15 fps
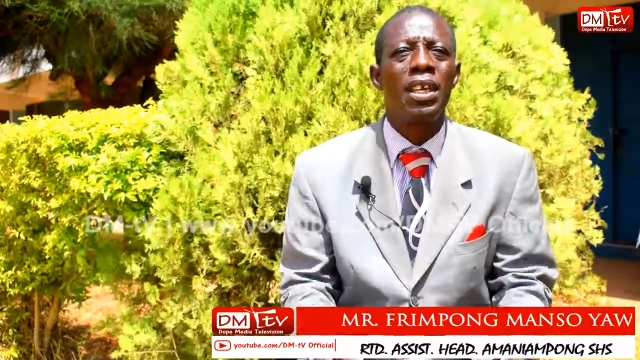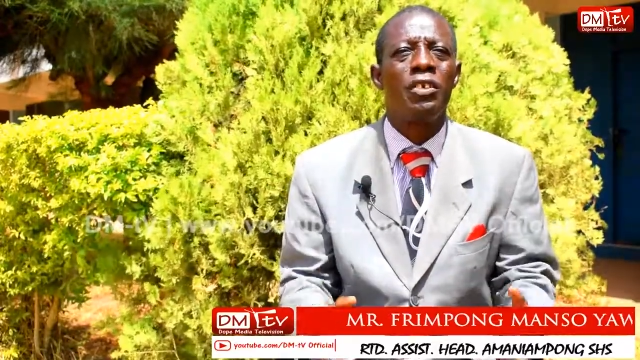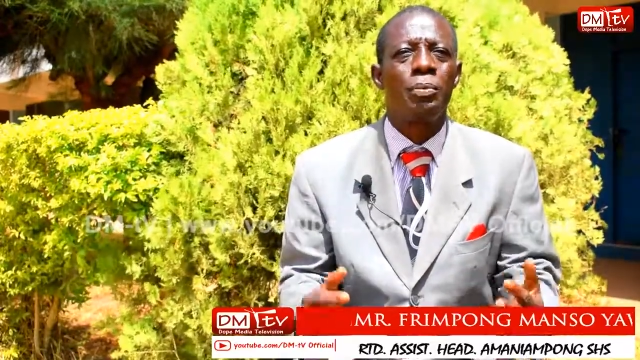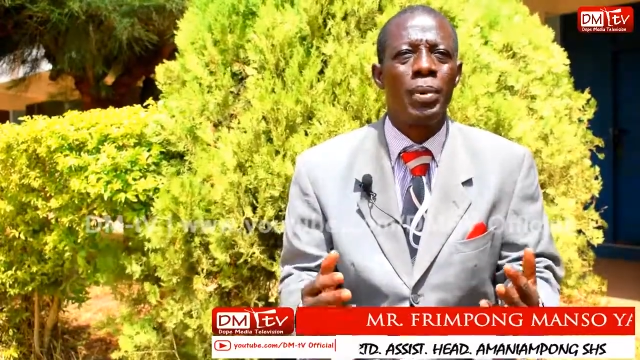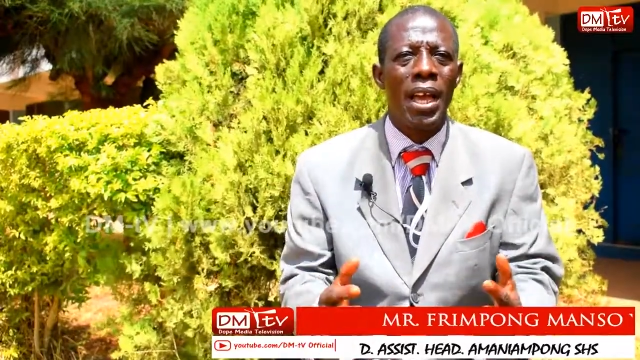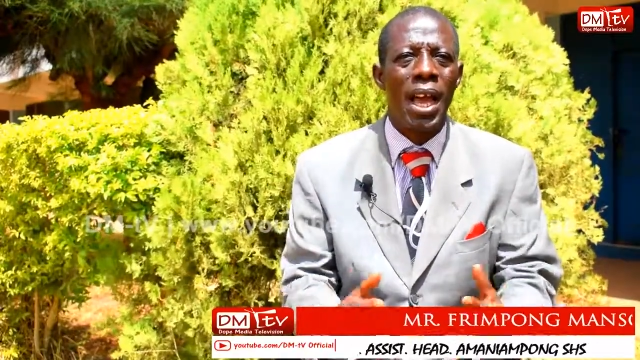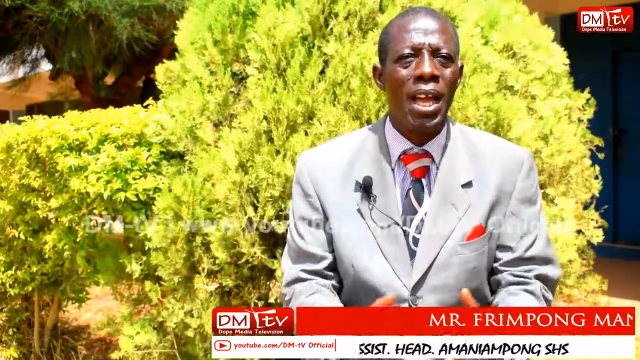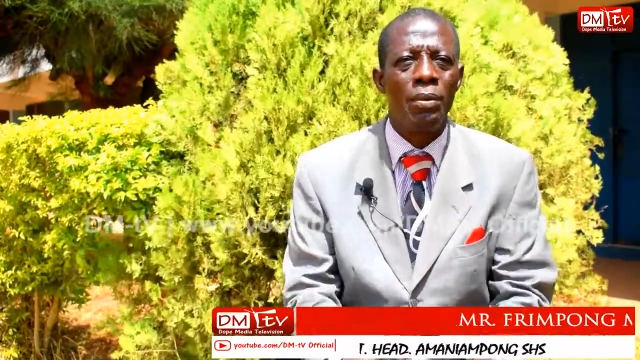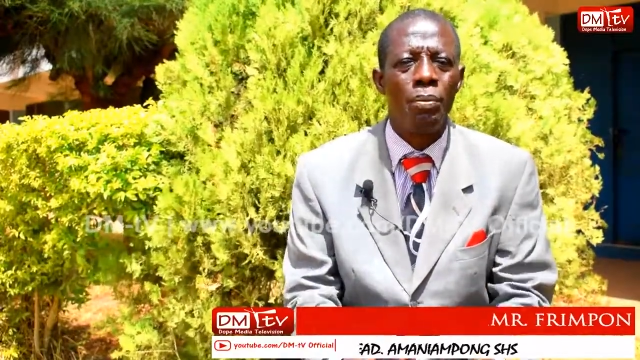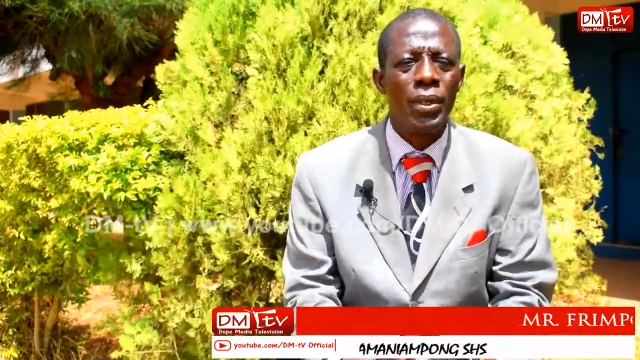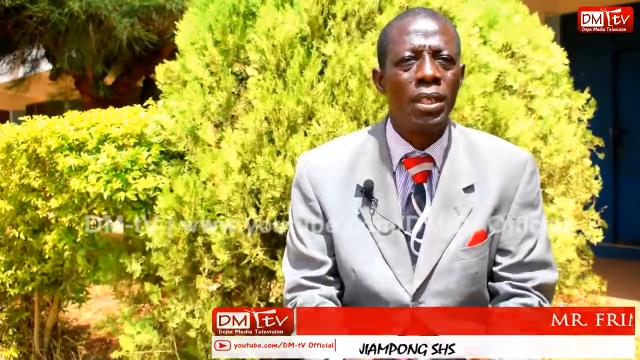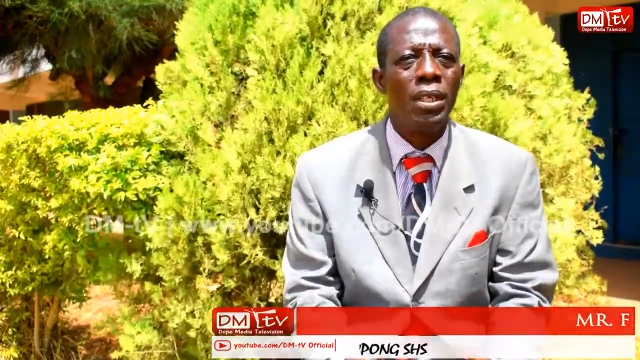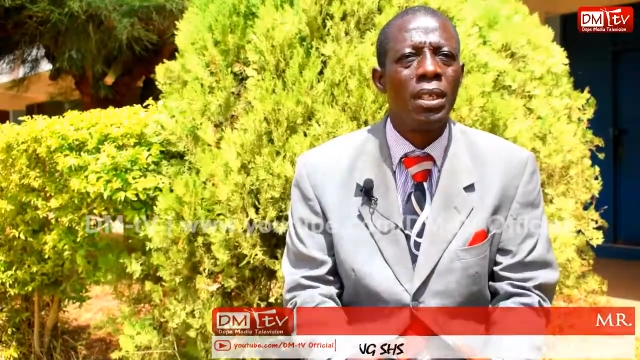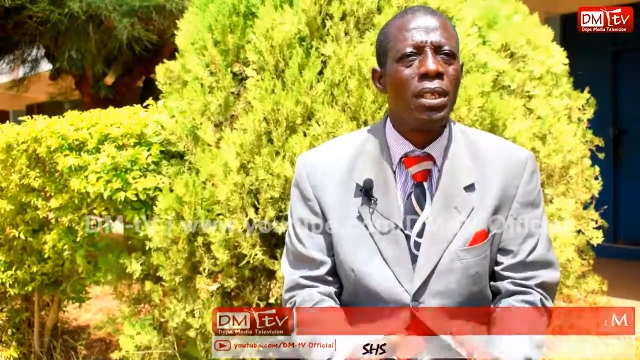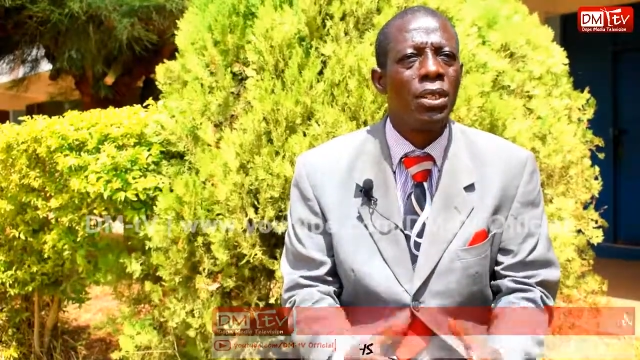is behind
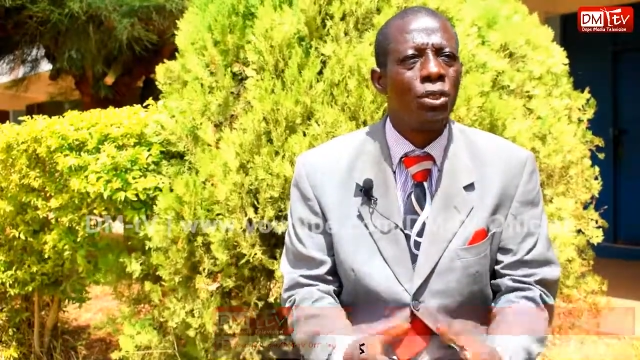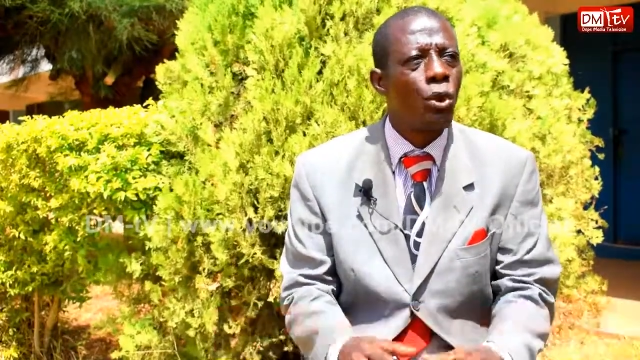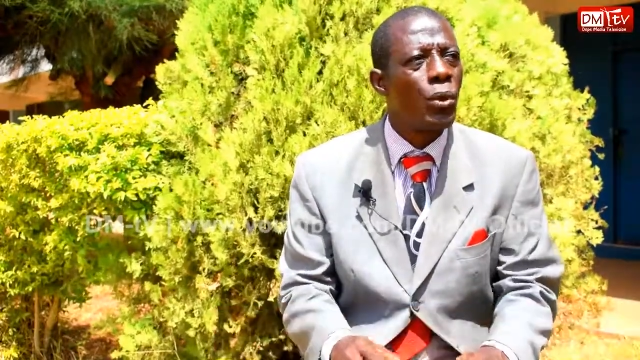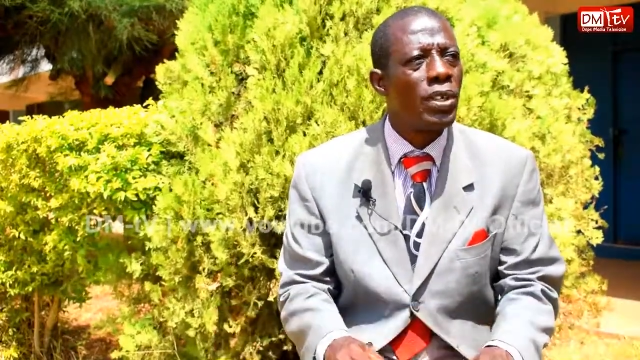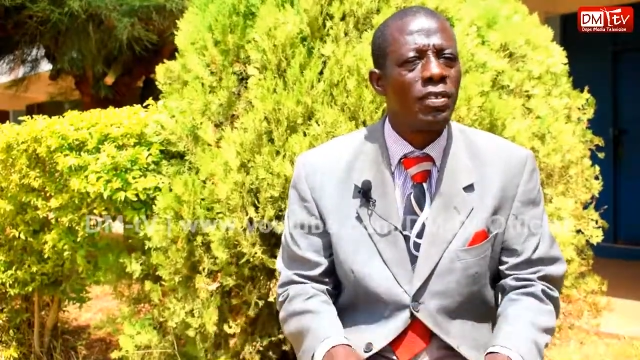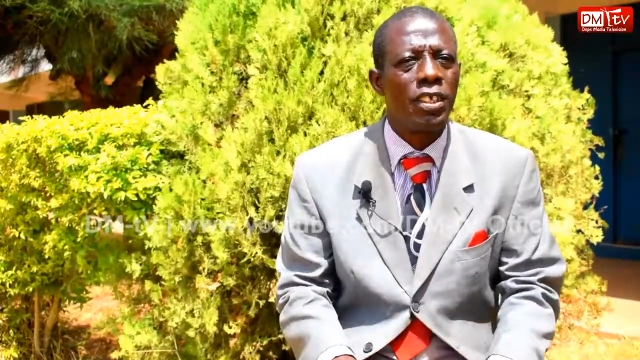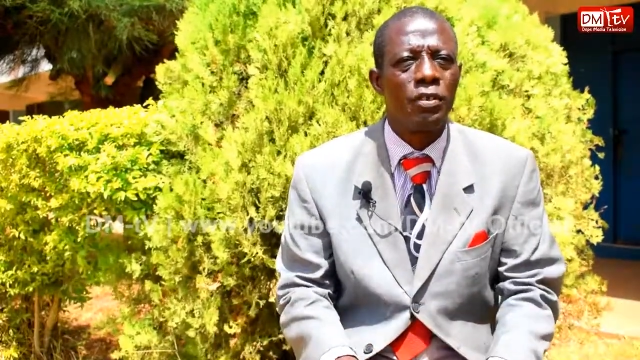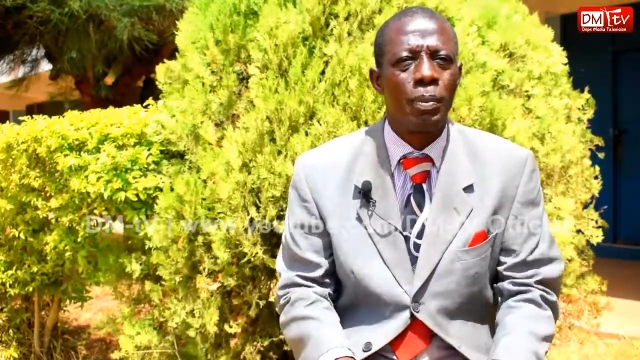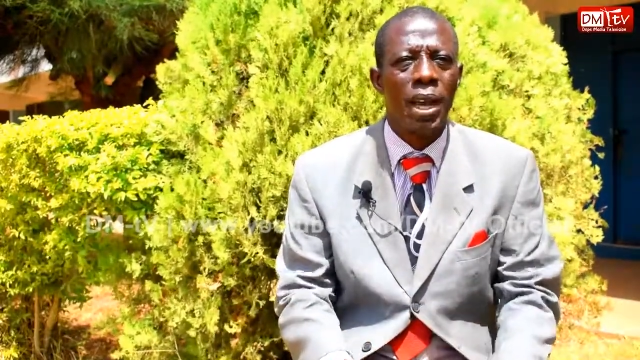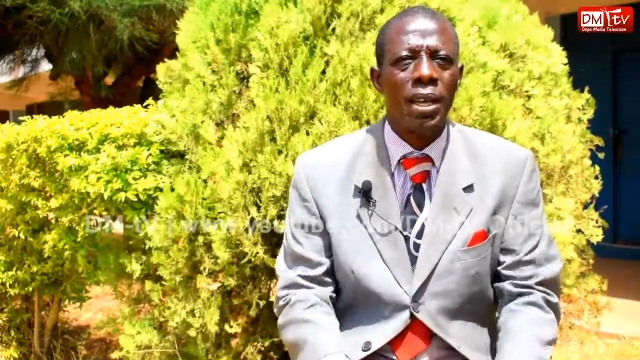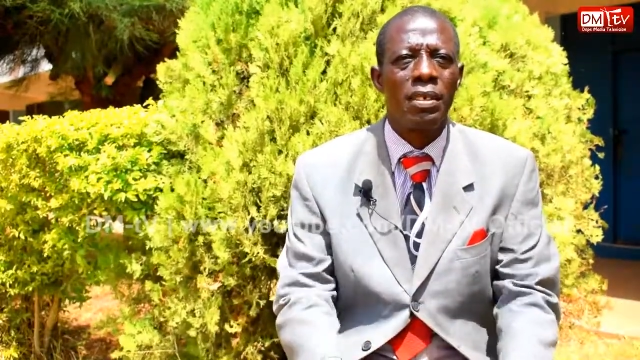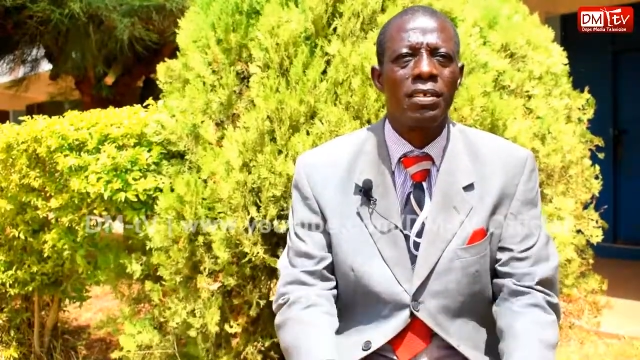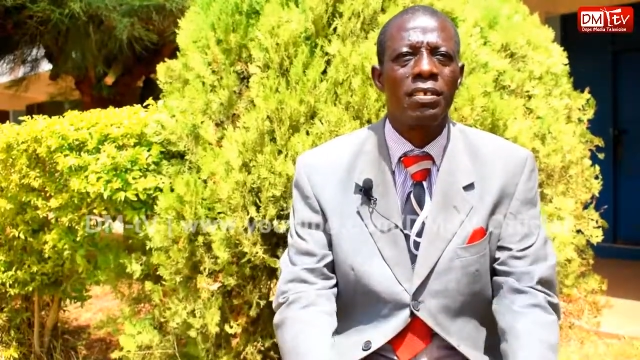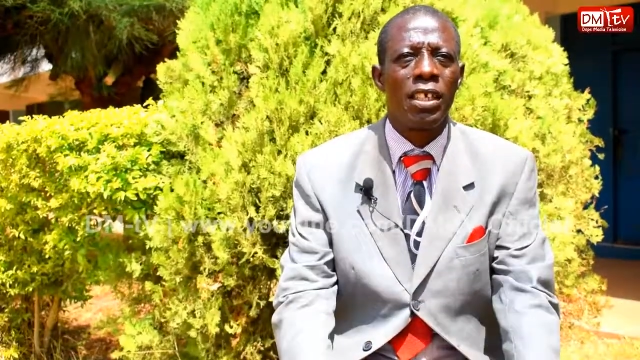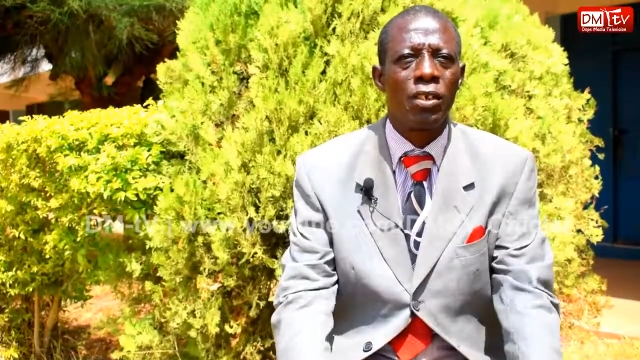me towards this
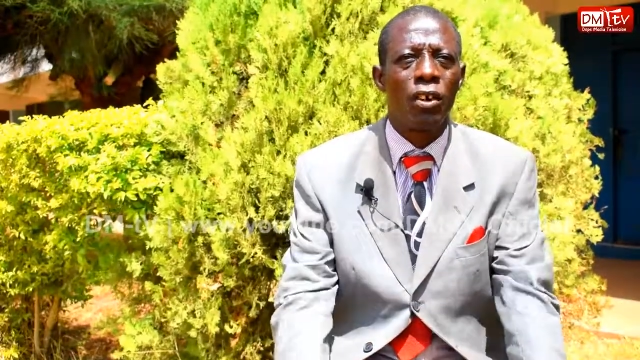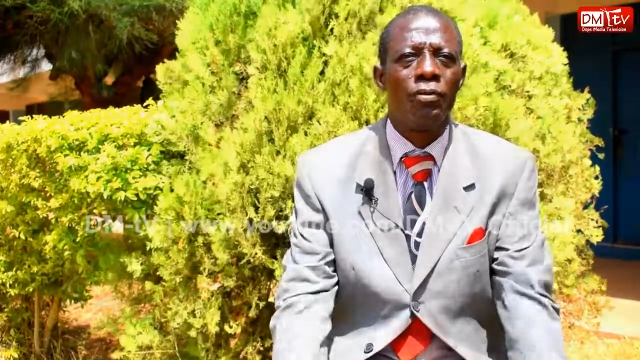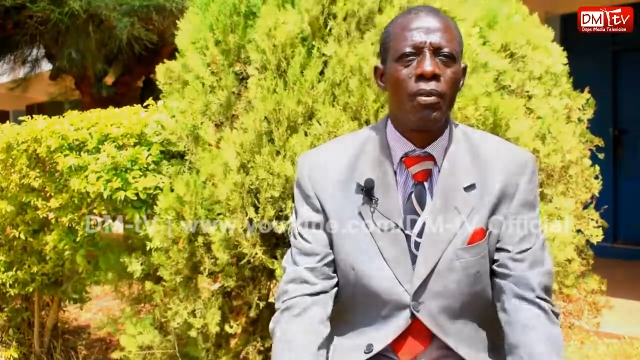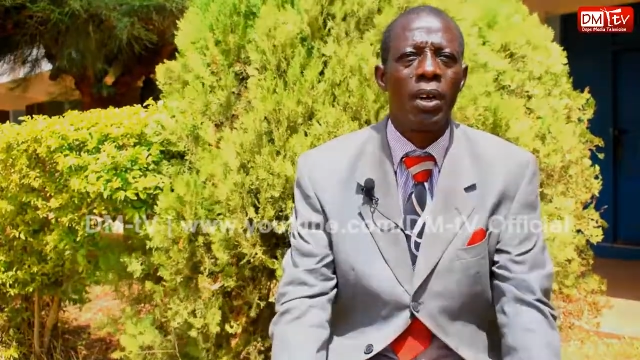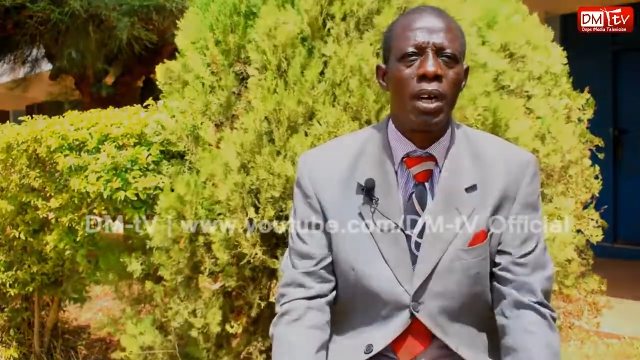my send-off